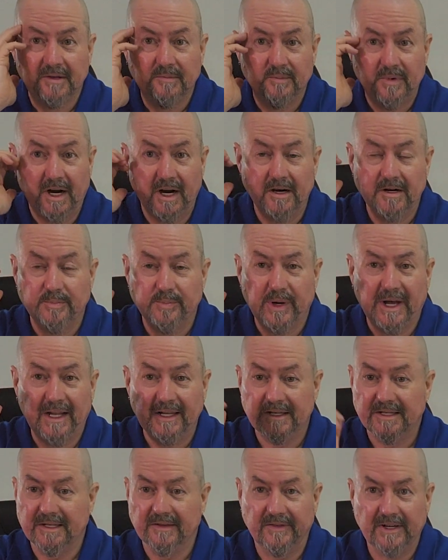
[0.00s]

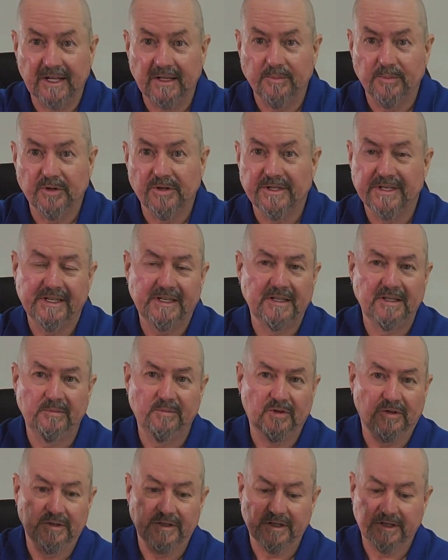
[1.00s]
ArduPilot developer team
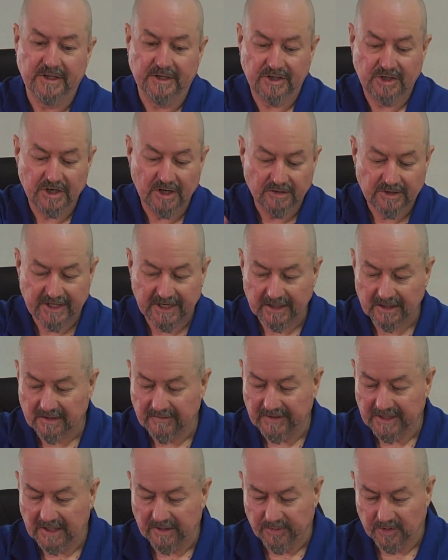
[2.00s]
or to the Qio-Tek
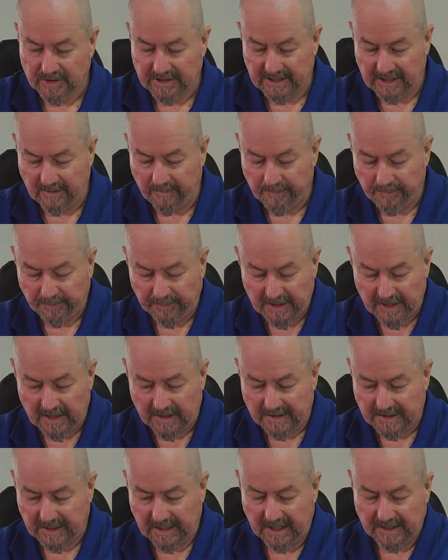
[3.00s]
developer team
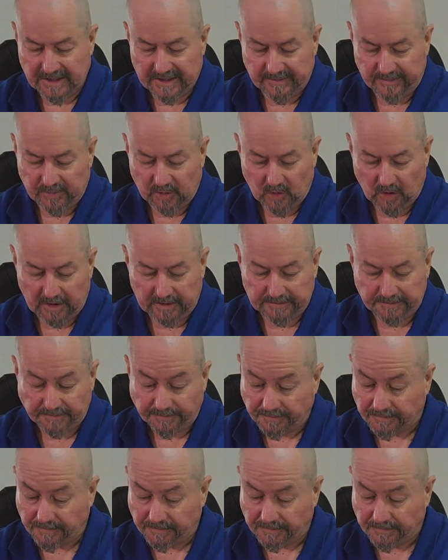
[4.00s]
to get support.